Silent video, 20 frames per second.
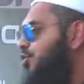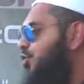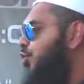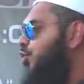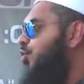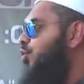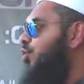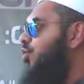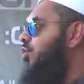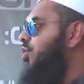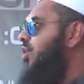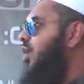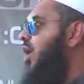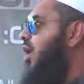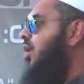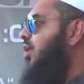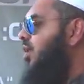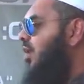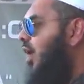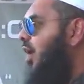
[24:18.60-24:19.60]
So
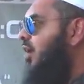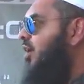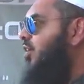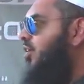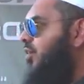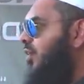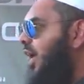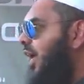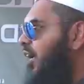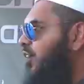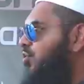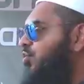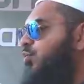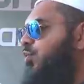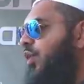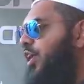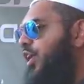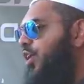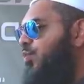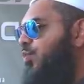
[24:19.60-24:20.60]
Allah creates
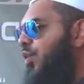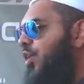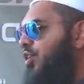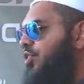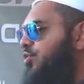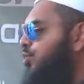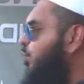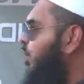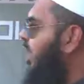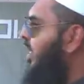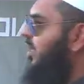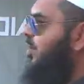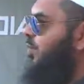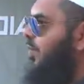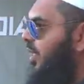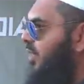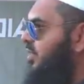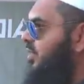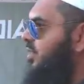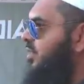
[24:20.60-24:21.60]
what He wants, why He
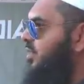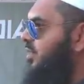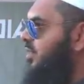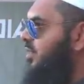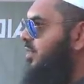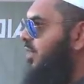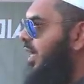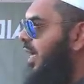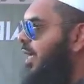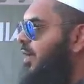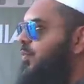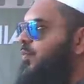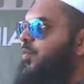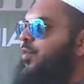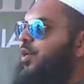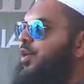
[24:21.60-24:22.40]
wants, right?